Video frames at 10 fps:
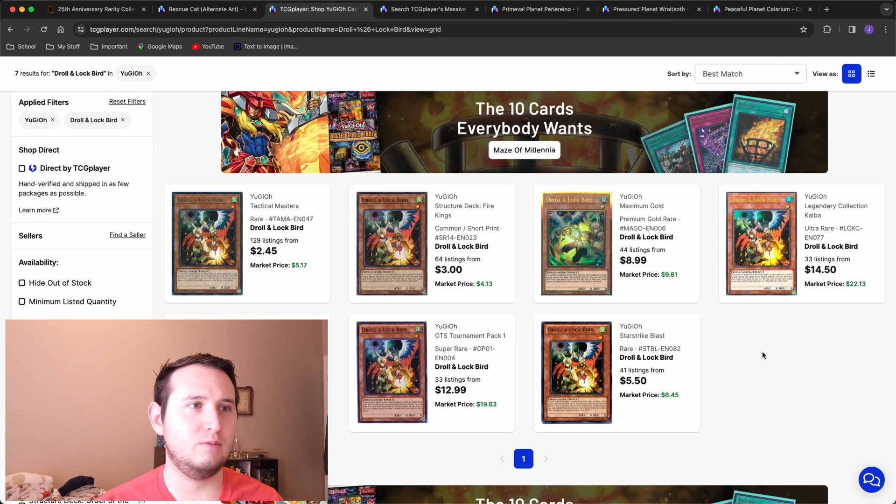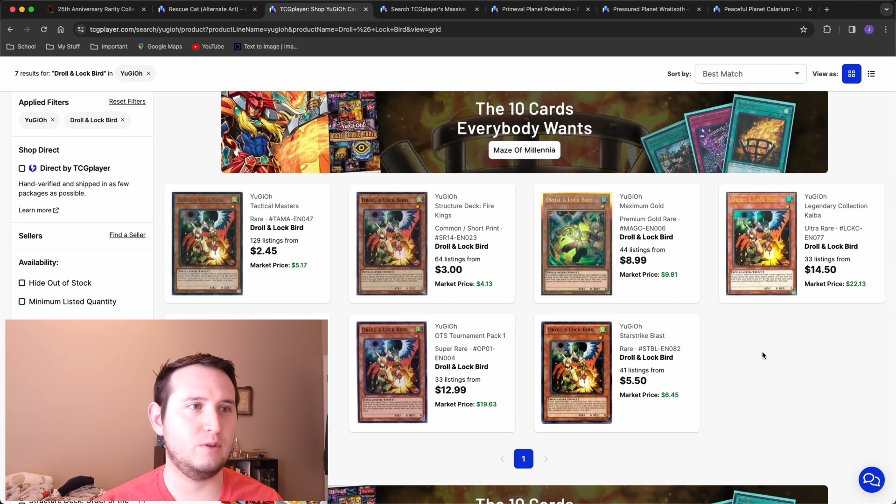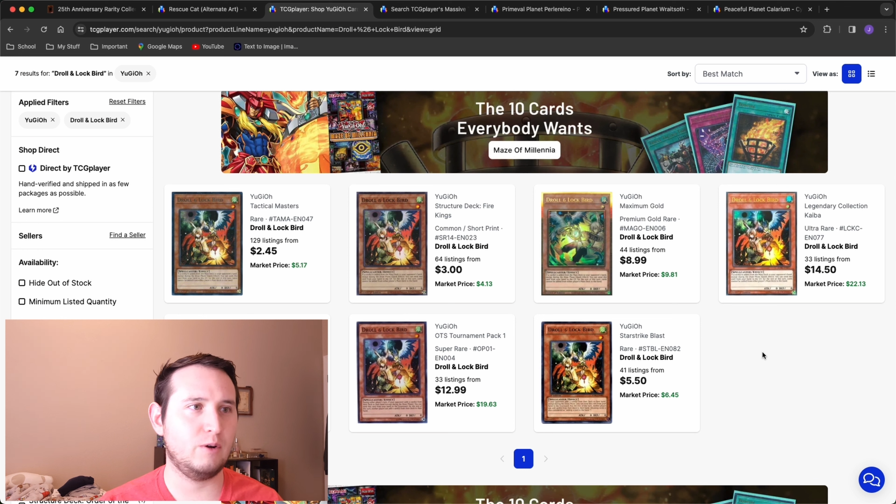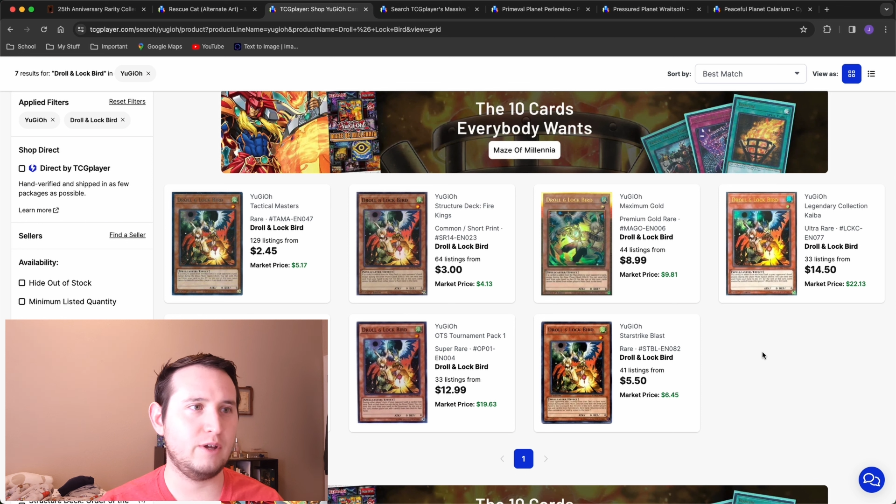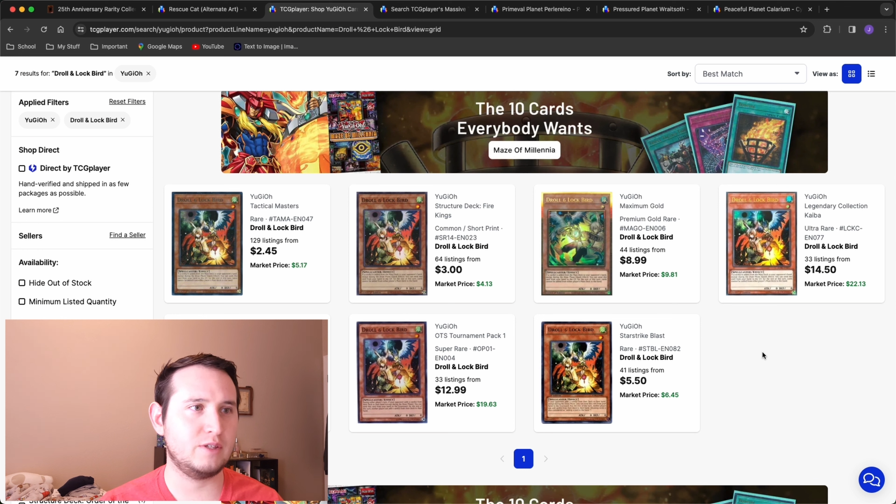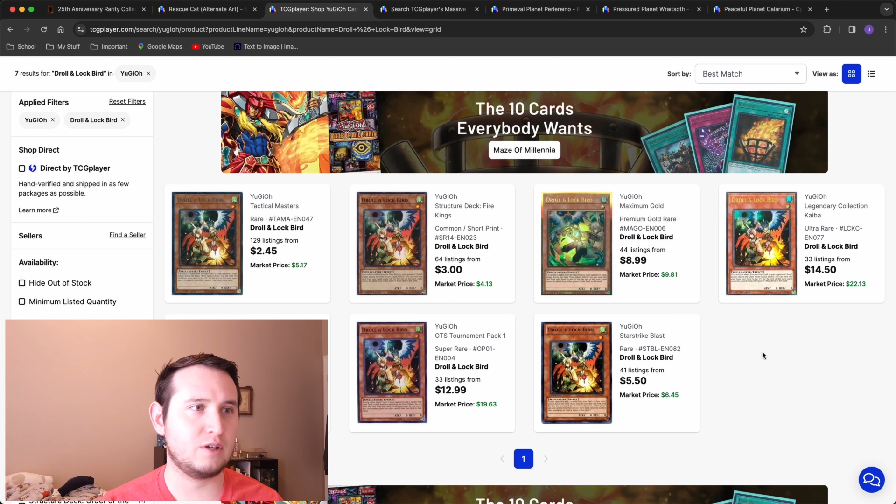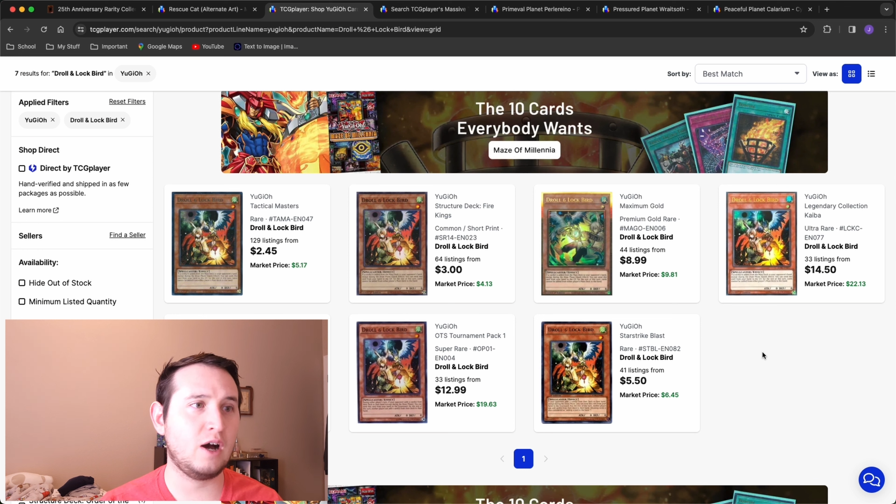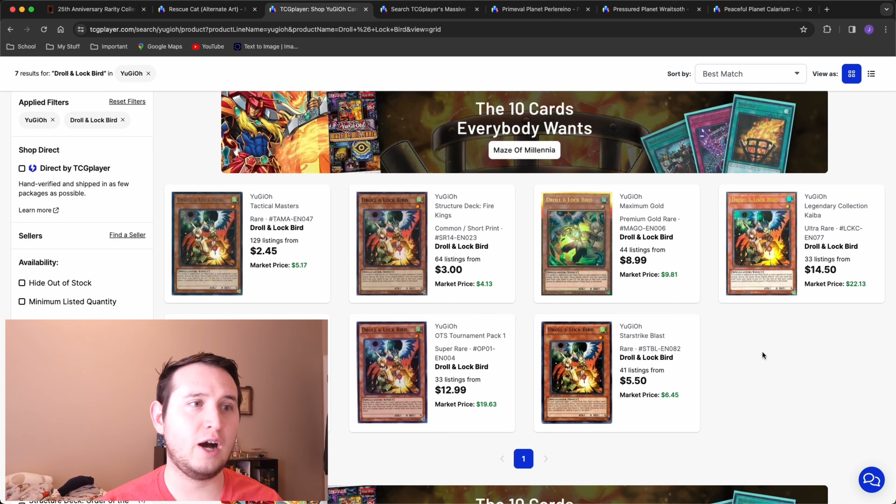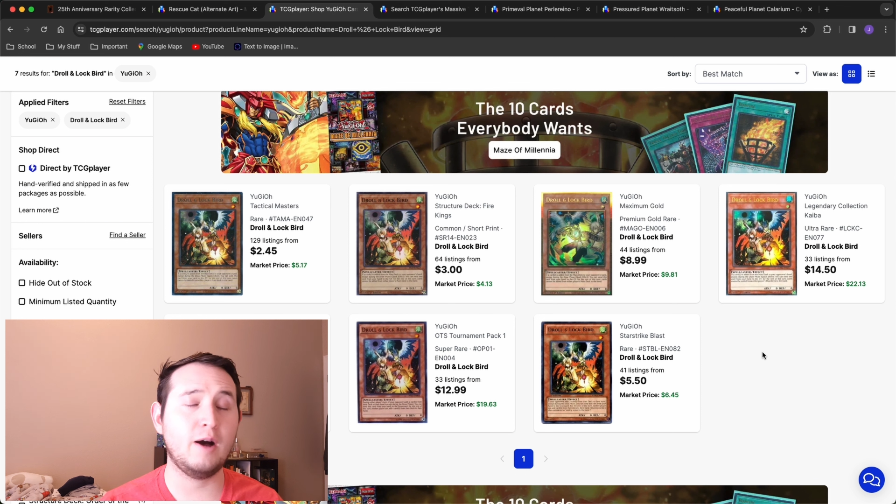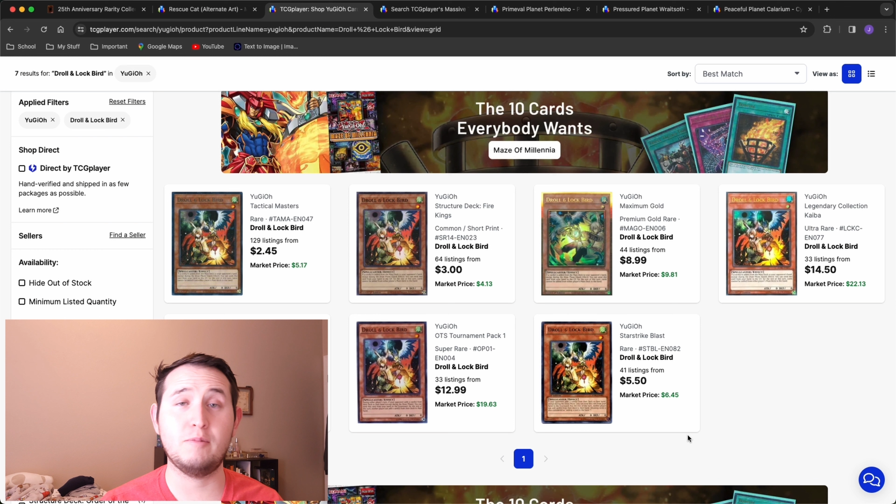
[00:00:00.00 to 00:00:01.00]
It's
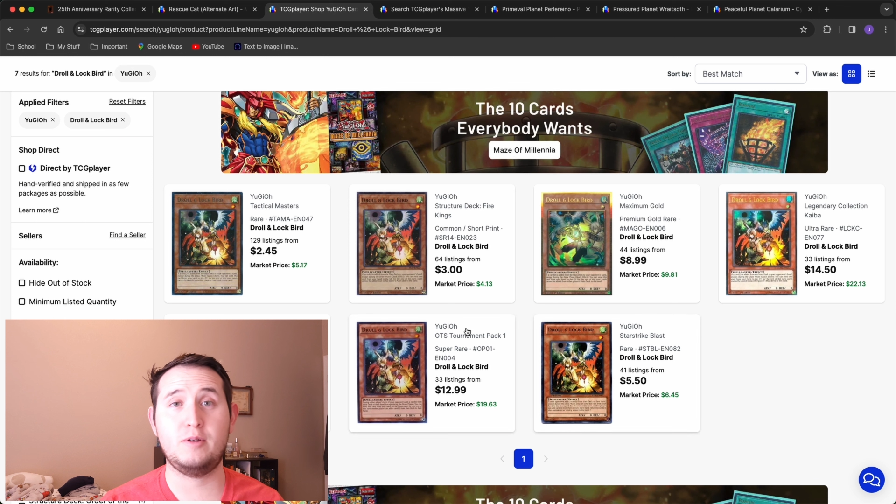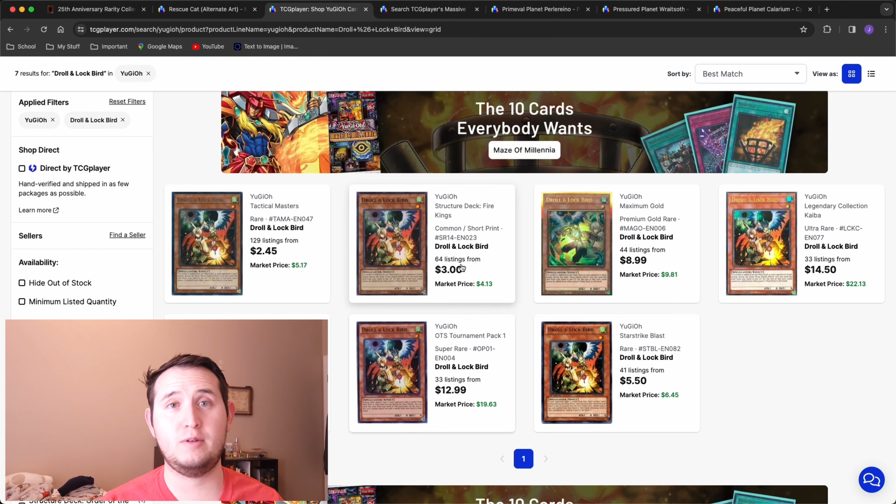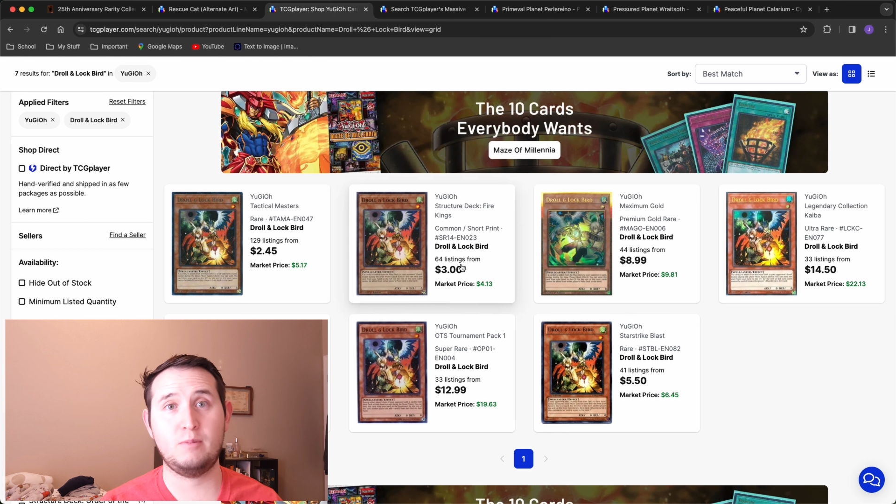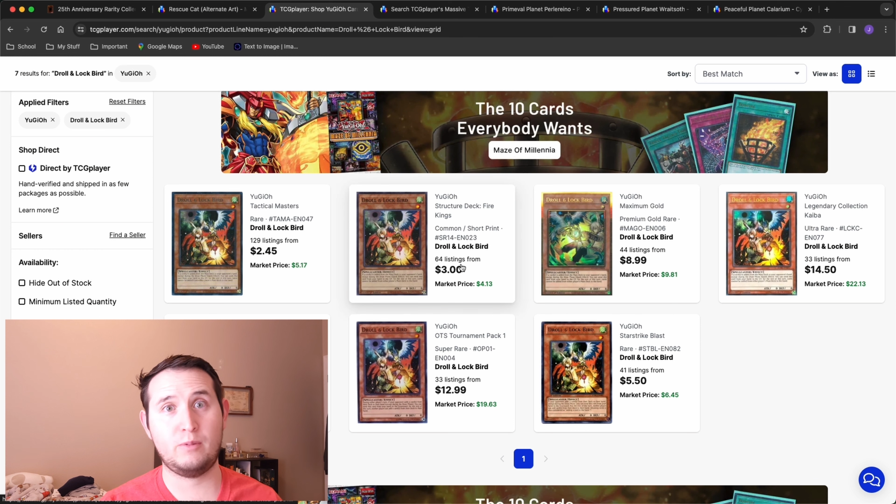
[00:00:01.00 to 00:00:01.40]
common